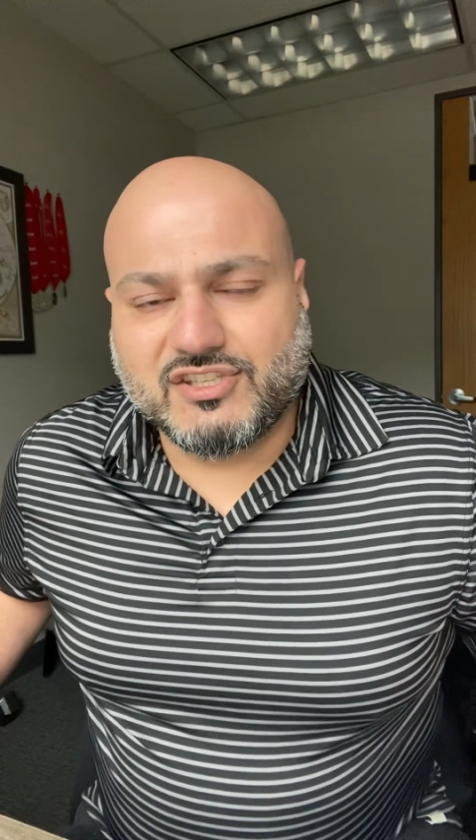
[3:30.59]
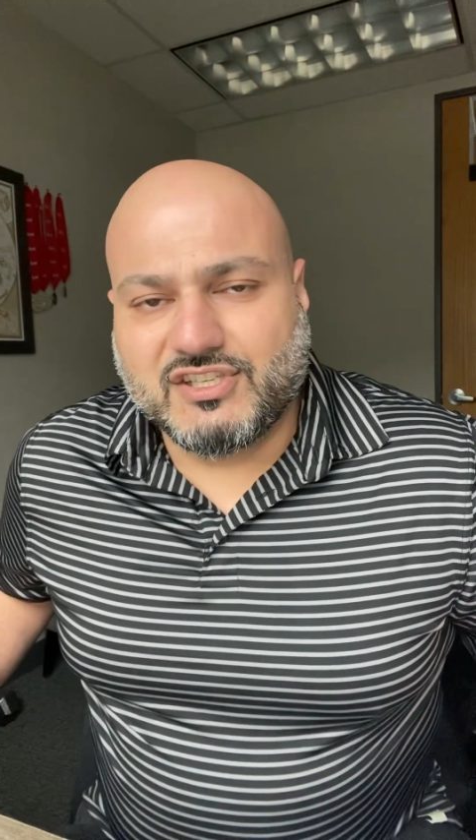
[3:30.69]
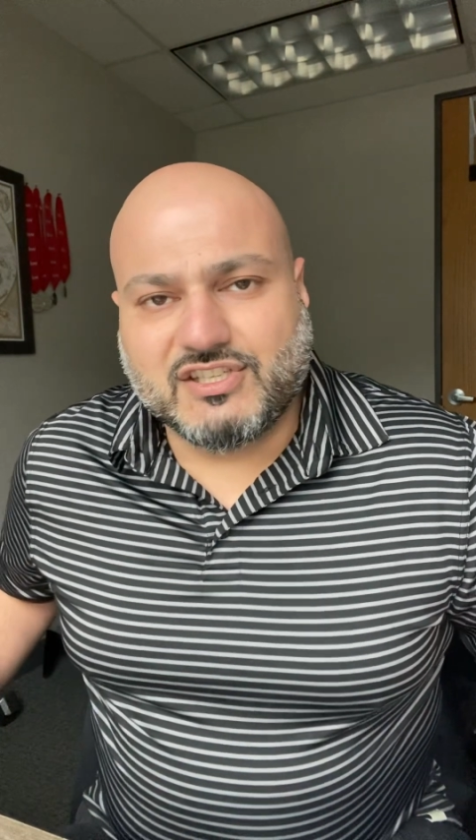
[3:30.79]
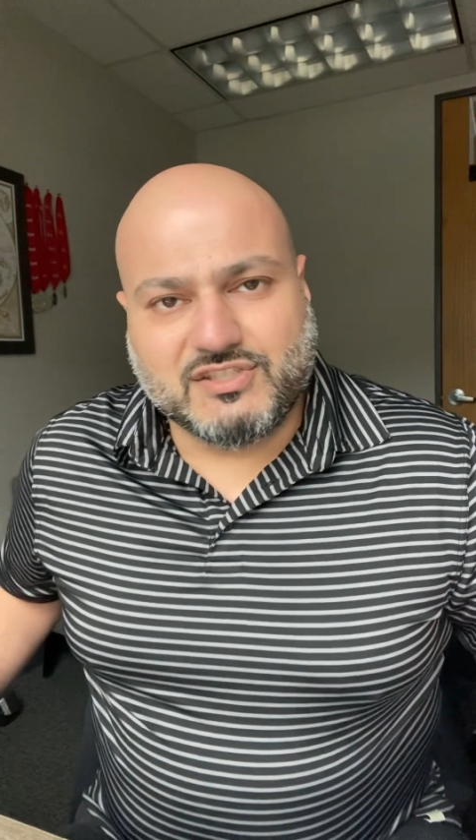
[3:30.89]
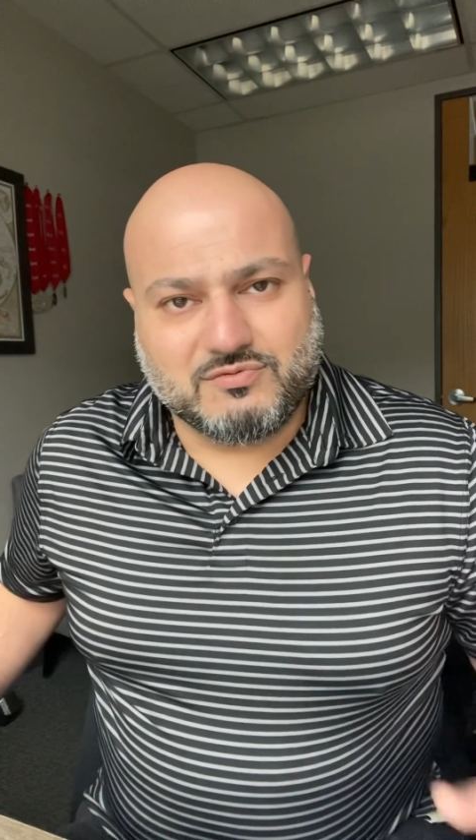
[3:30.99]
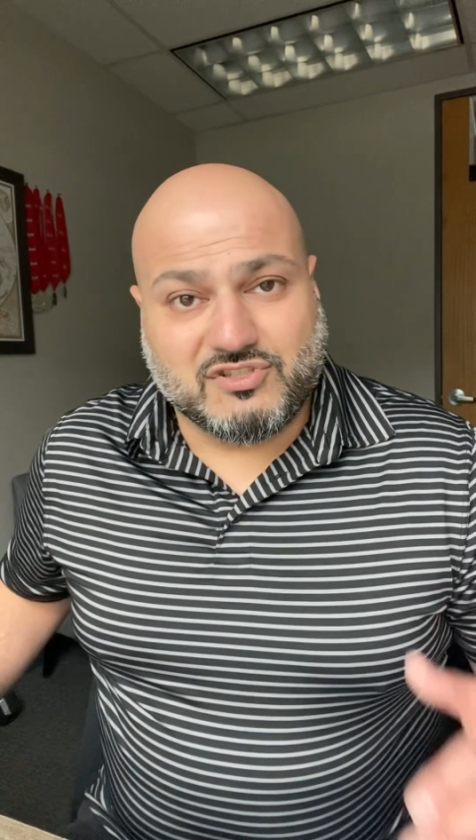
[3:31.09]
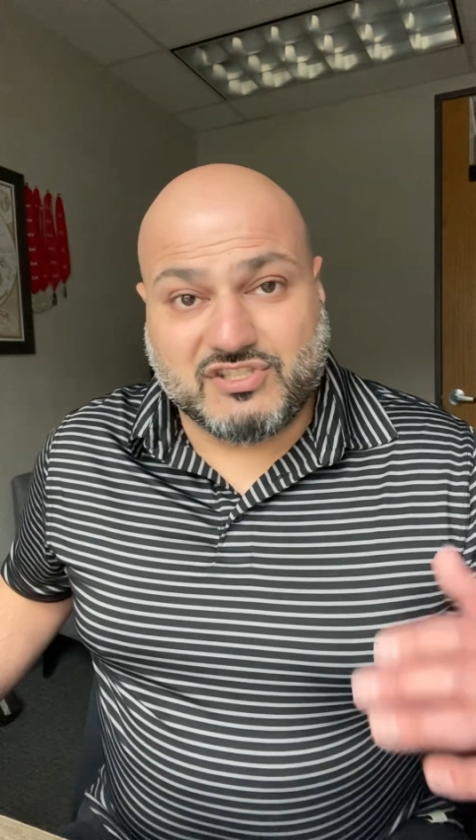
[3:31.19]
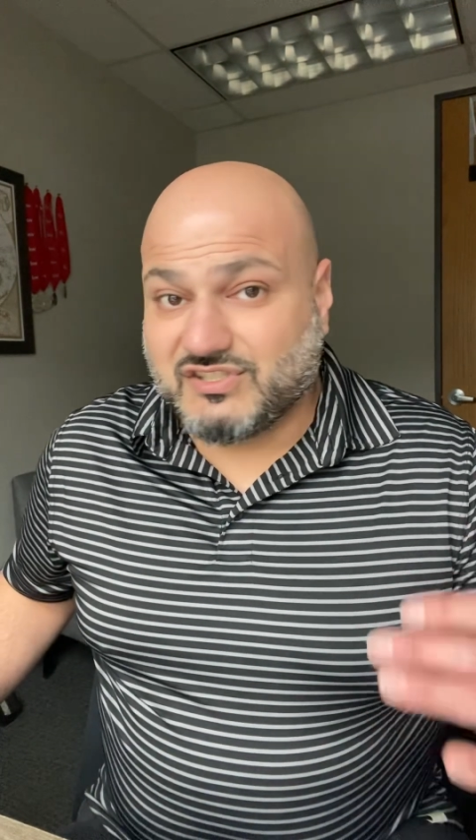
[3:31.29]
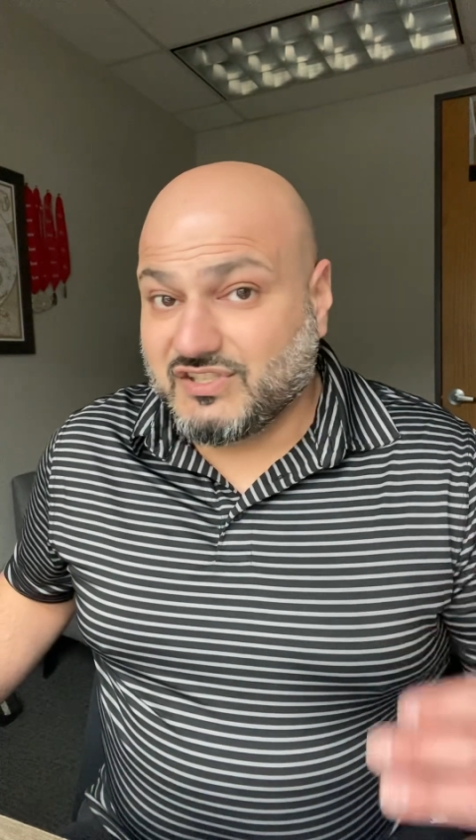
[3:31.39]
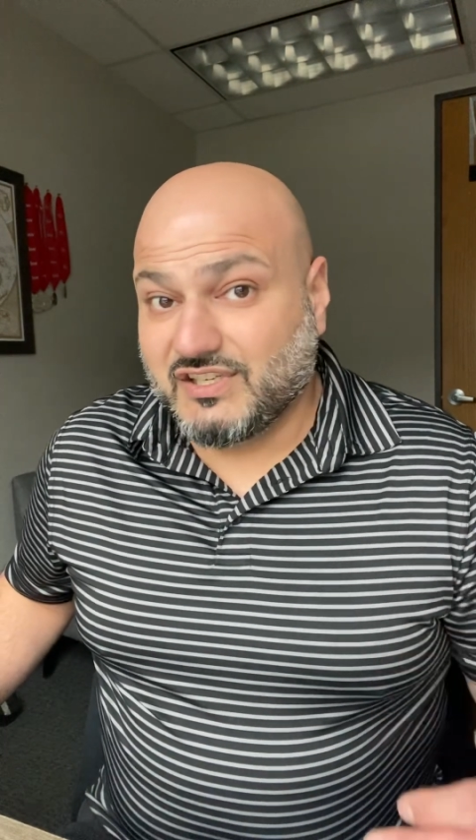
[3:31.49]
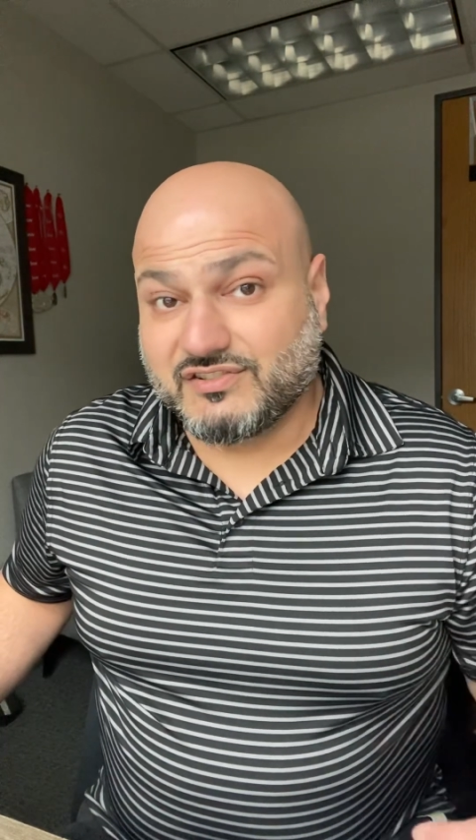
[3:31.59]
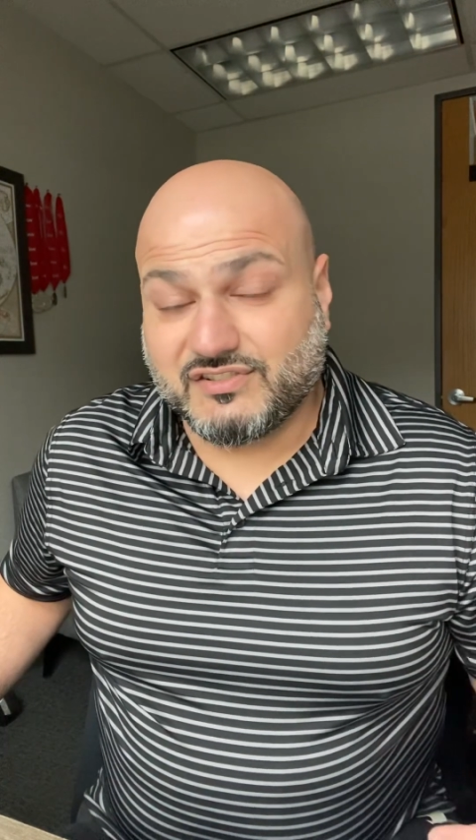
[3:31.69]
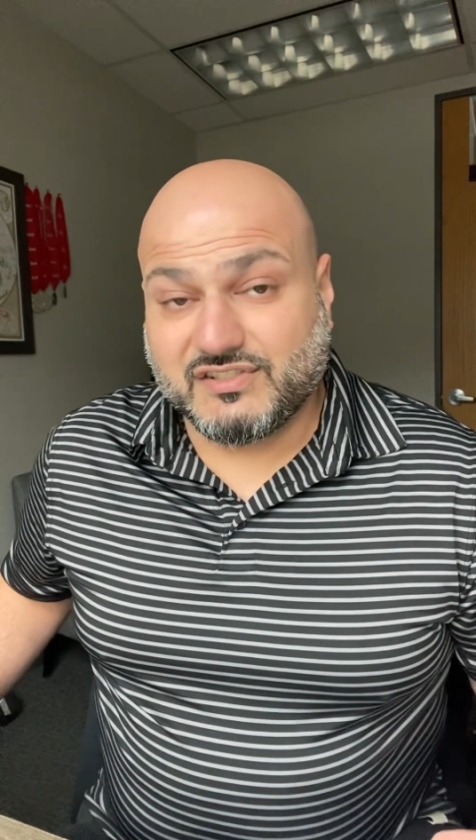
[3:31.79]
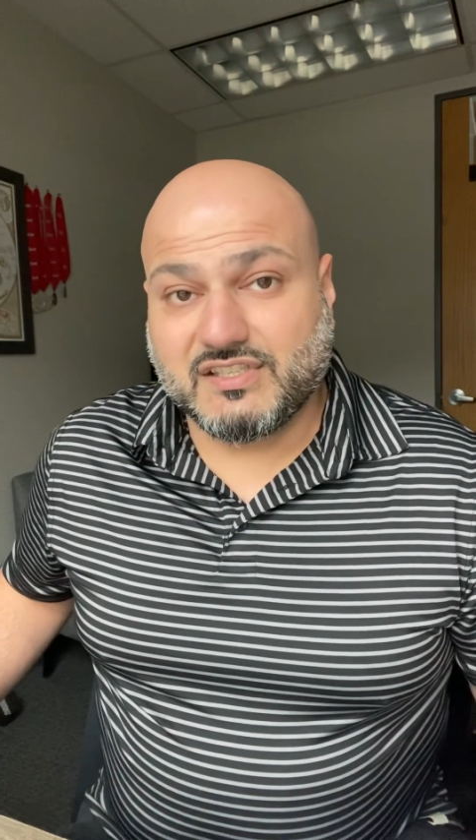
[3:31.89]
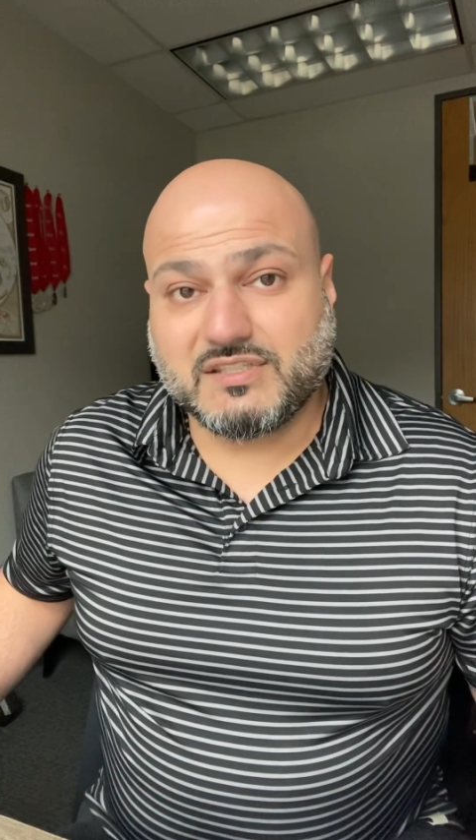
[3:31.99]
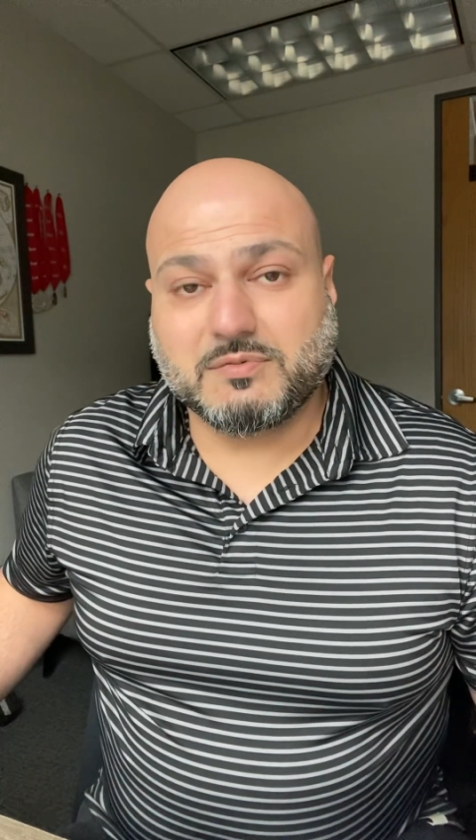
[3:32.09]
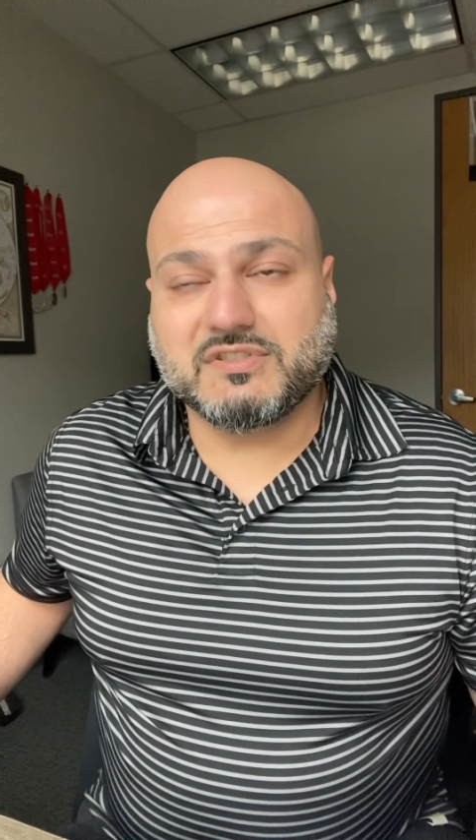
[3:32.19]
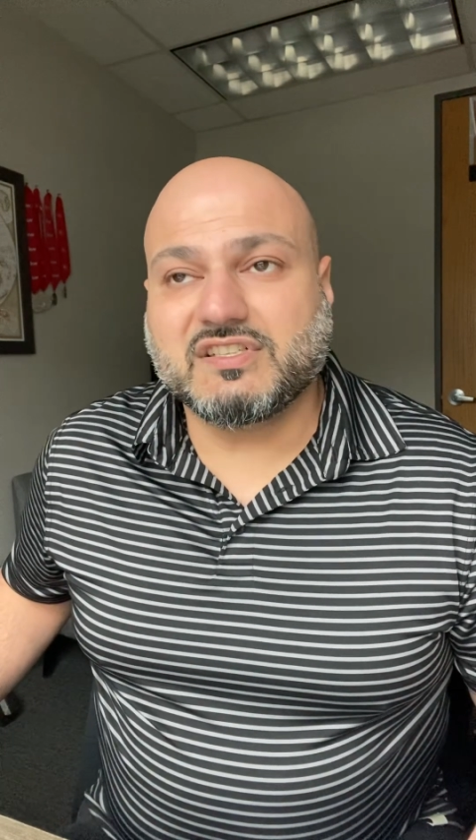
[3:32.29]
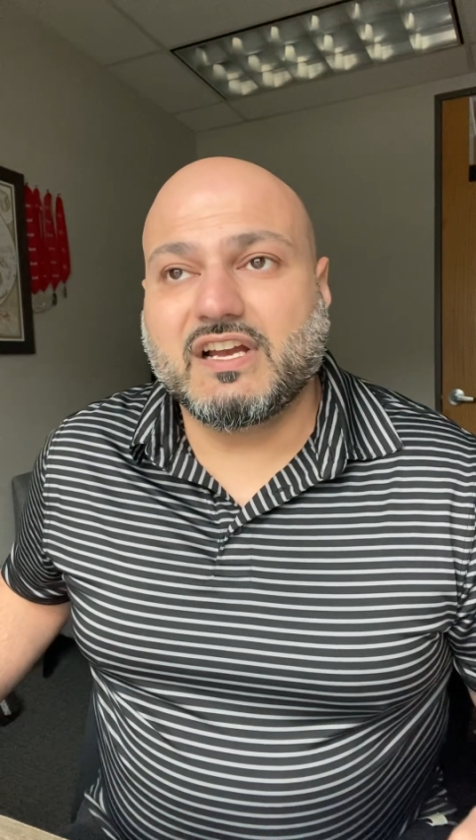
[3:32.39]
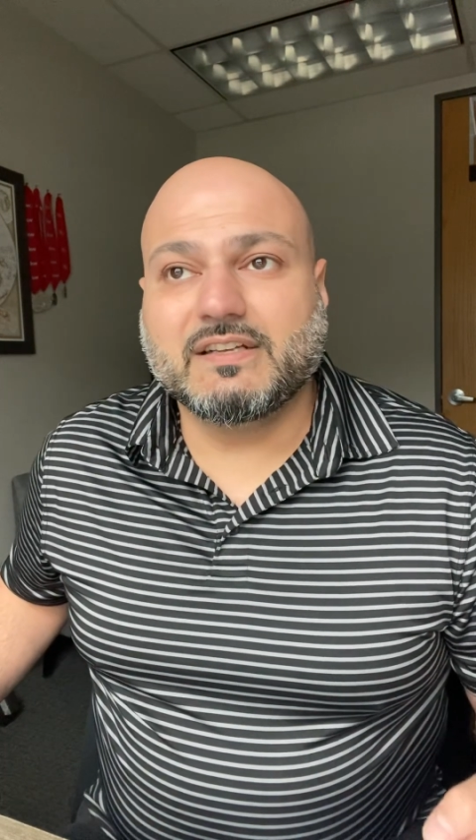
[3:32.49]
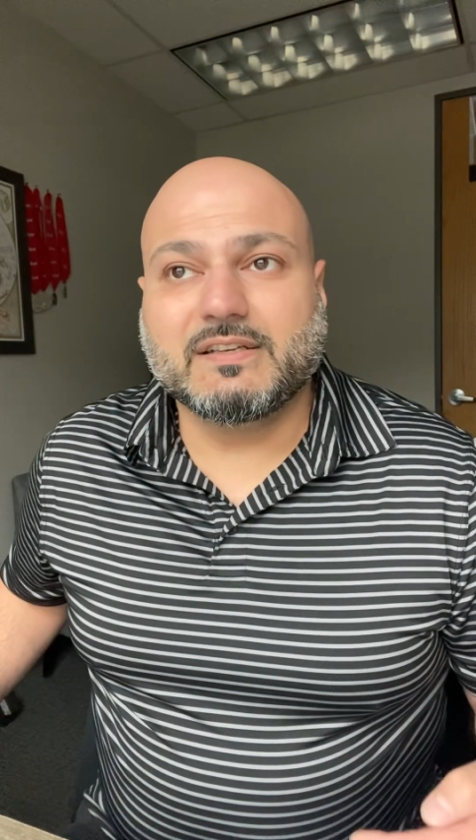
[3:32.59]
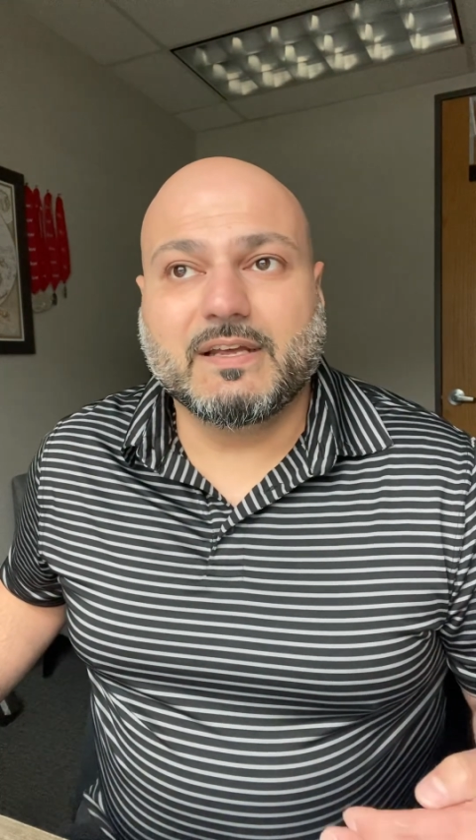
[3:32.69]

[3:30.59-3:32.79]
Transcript: years was just under 6%.